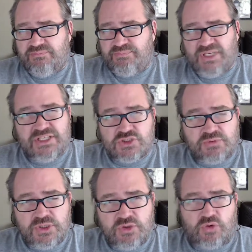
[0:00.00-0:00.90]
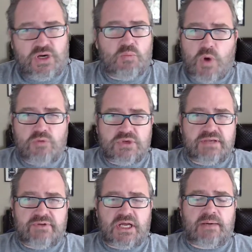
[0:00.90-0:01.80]
belligerent, or I won't
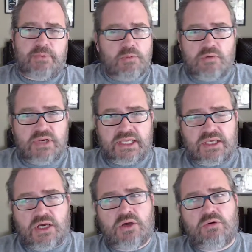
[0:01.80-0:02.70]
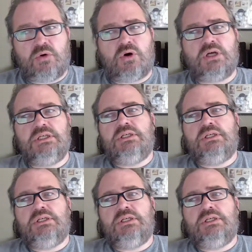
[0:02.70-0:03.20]
give it up, I won't let go, or